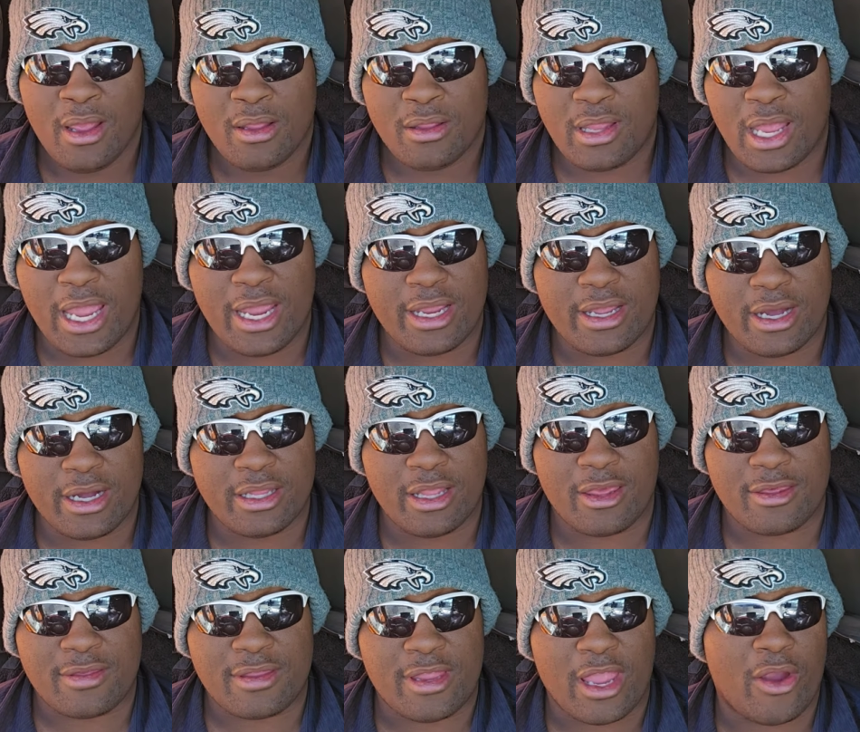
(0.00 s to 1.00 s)
Thank
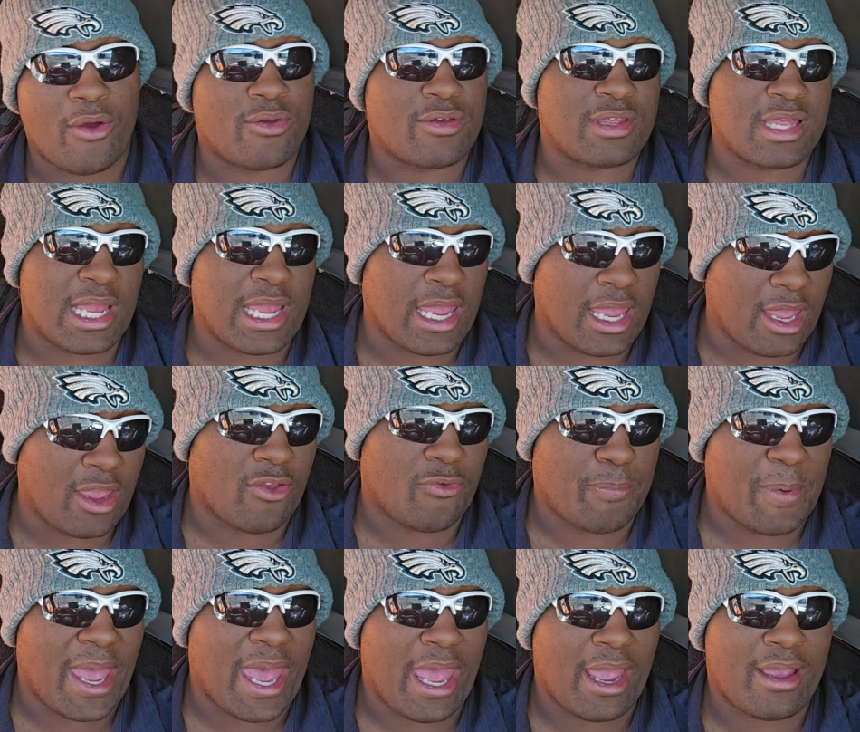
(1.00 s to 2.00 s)
goodness Darius Slay is
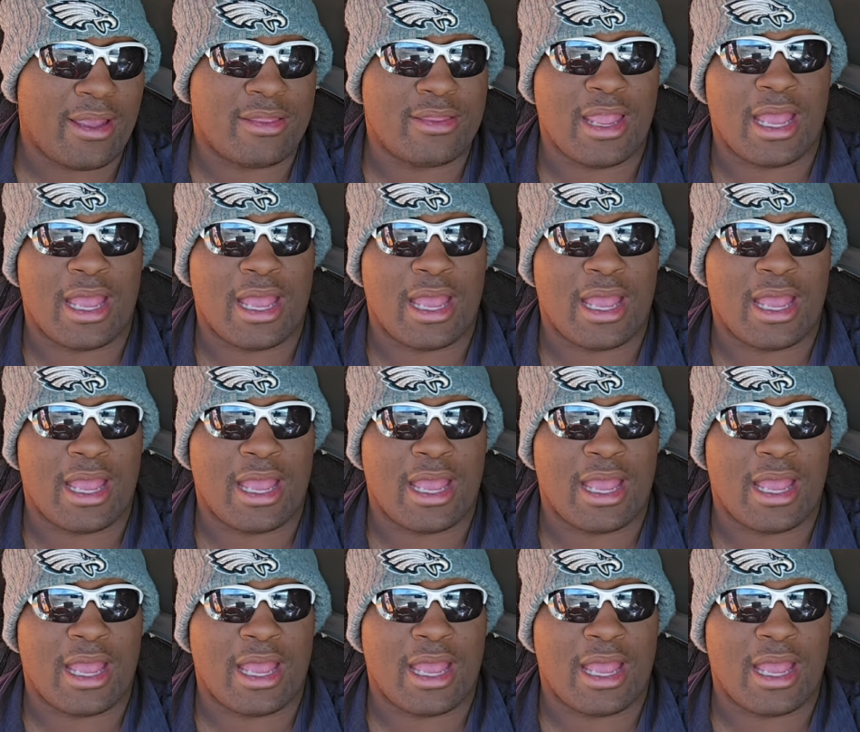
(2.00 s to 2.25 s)
back.